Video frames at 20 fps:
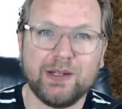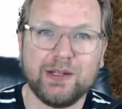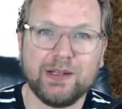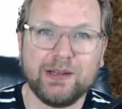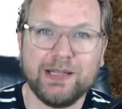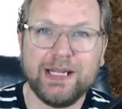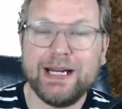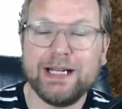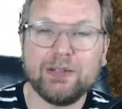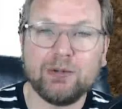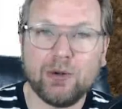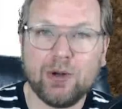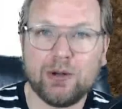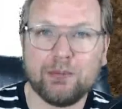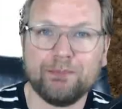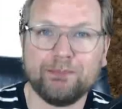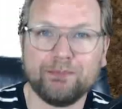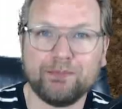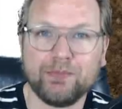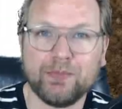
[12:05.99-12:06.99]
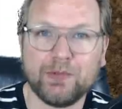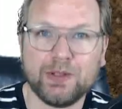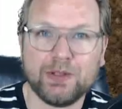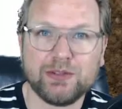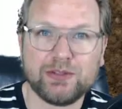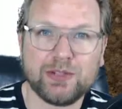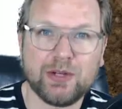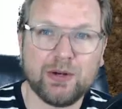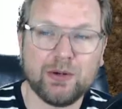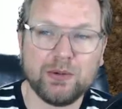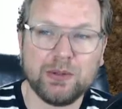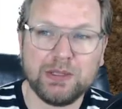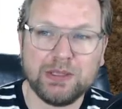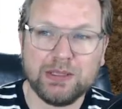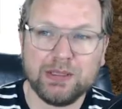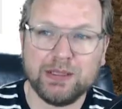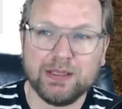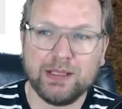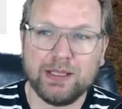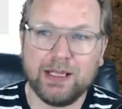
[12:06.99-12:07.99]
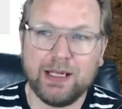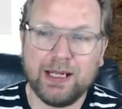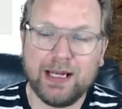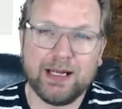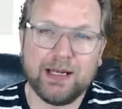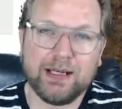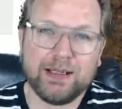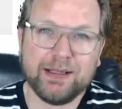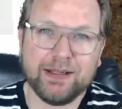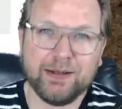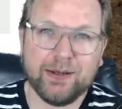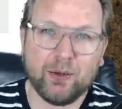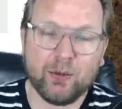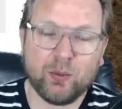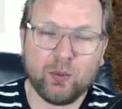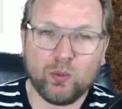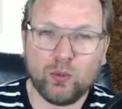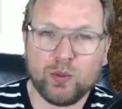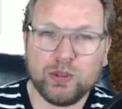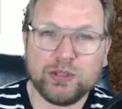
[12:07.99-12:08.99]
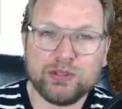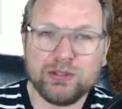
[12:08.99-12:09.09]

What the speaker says: later on. So what